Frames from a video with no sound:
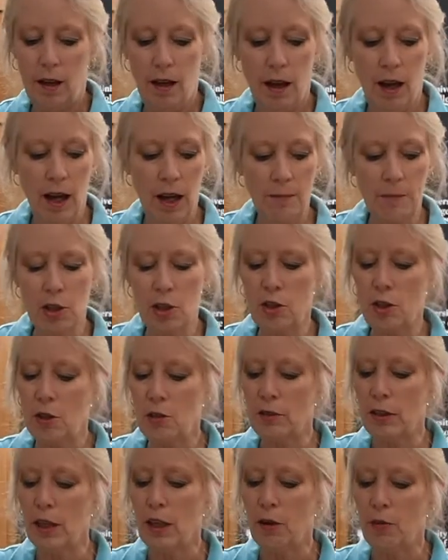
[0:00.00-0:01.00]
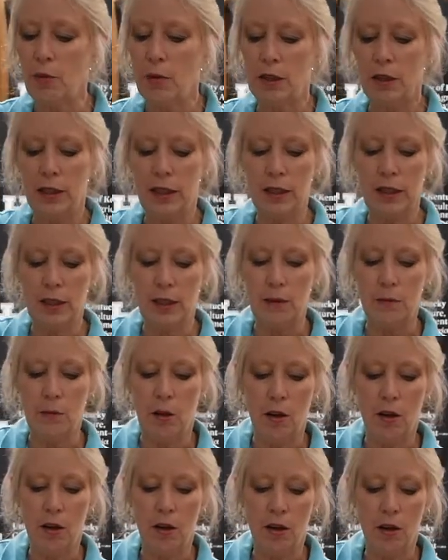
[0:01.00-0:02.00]
I'm just using a really
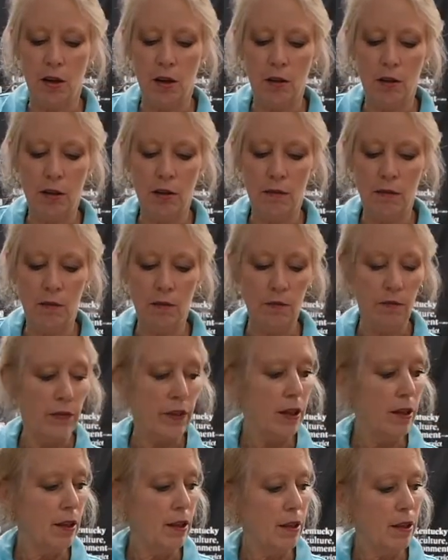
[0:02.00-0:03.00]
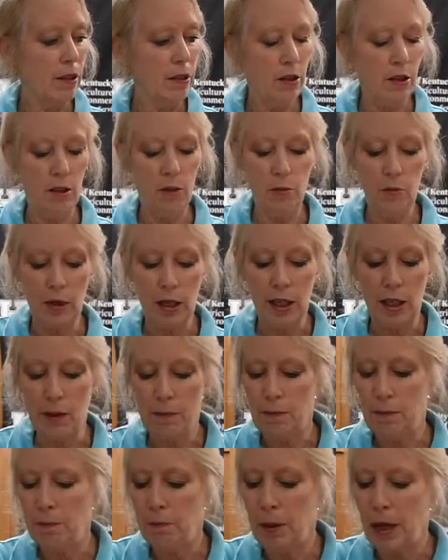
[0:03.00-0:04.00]
small
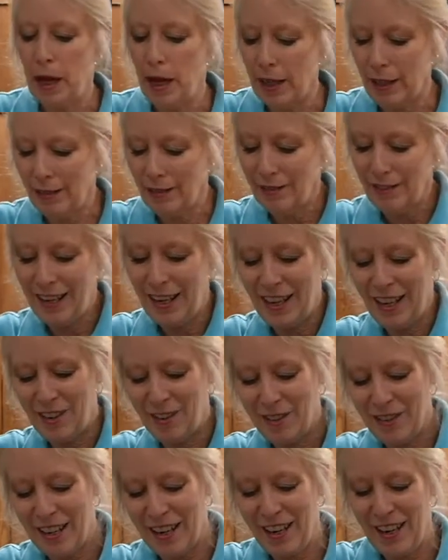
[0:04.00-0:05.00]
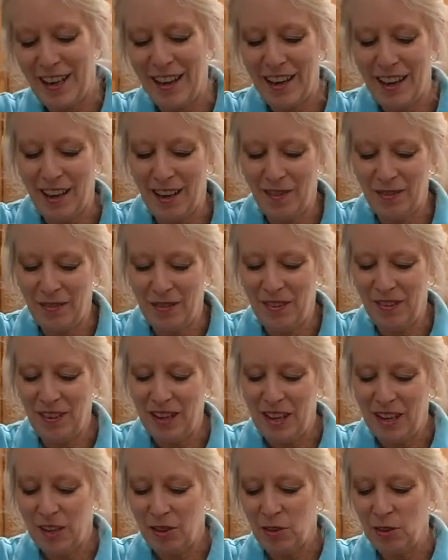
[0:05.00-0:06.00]
3-pot canner that I have.
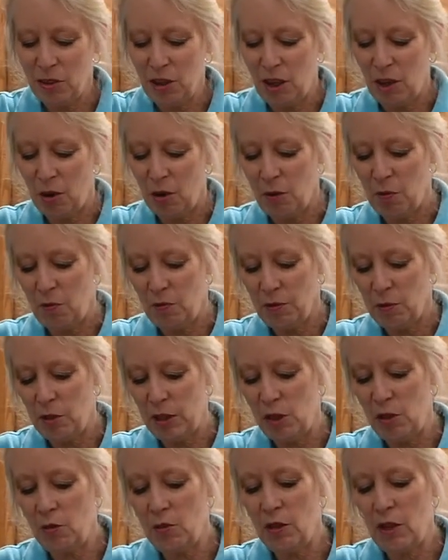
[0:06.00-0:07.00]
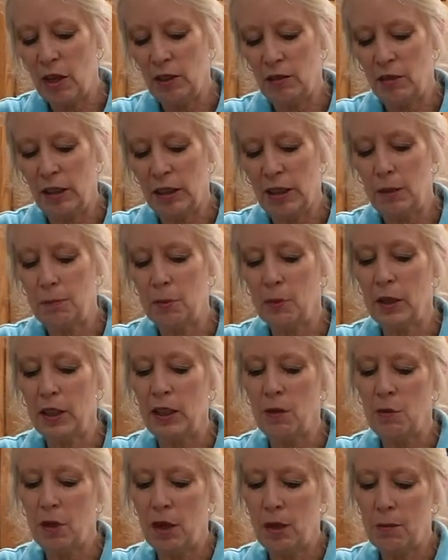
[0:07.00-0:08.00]
So when you look at
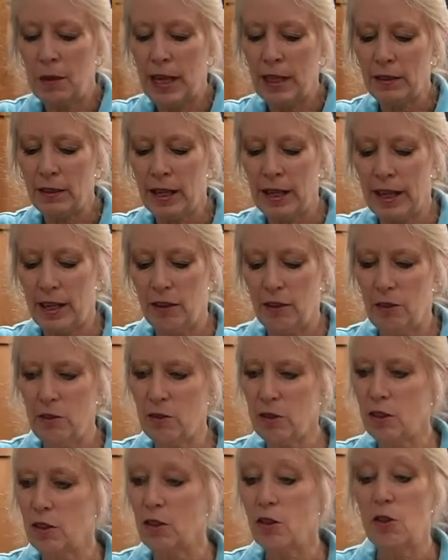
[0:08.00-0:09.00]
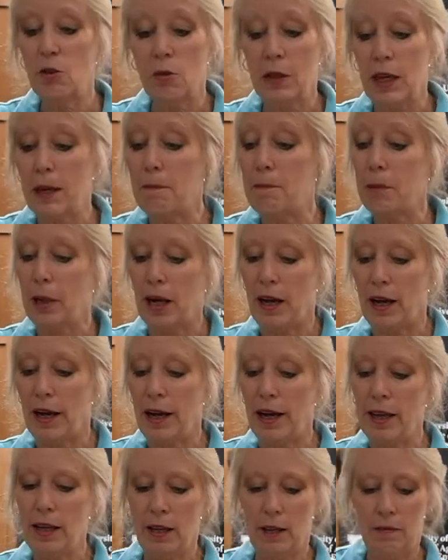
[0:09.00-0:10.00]
boiling water bath canners, you can
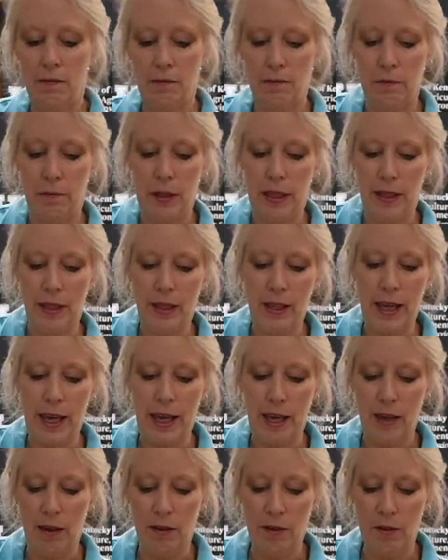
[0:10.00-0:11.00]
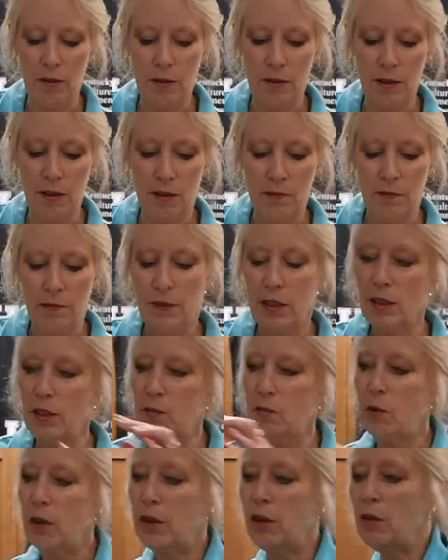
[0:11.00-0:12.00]
buy big canners. This
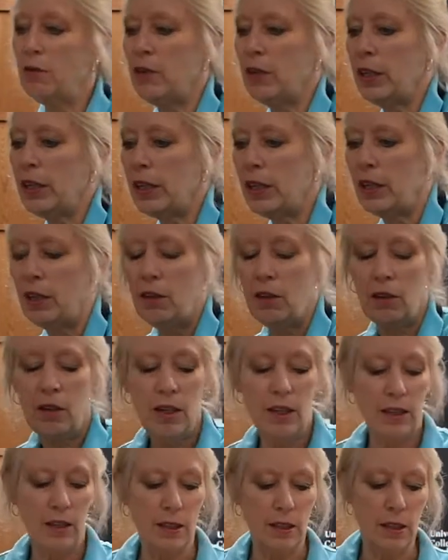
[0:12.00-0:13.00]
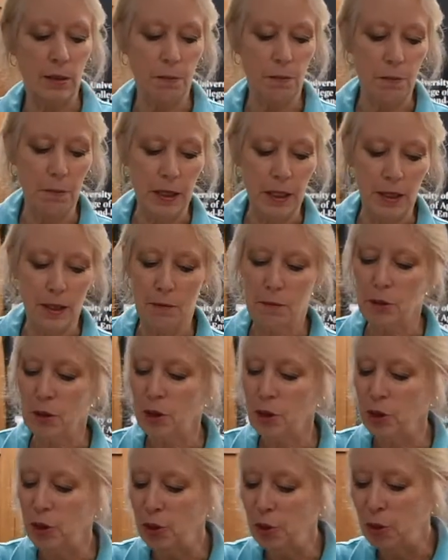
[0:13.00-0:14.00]
one over here, this big
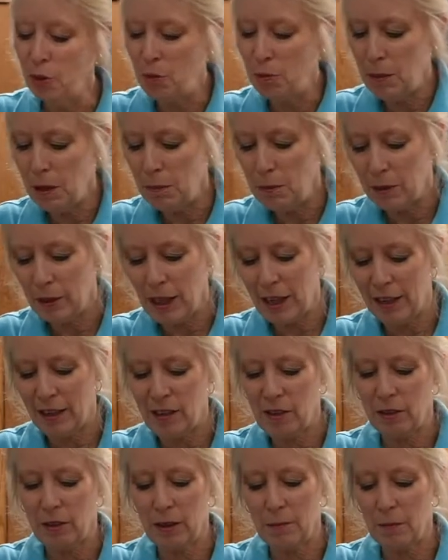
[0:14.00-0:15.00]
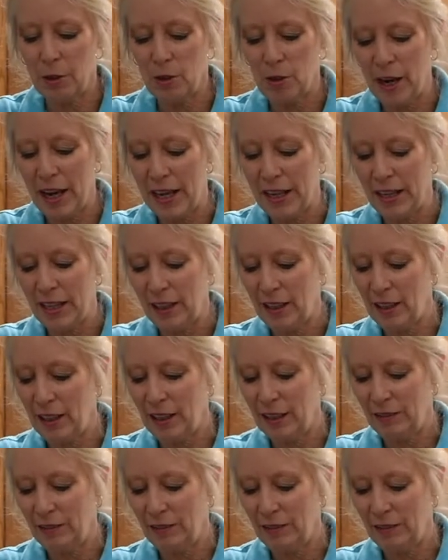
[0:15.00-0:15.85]
blue, people kind of call them granite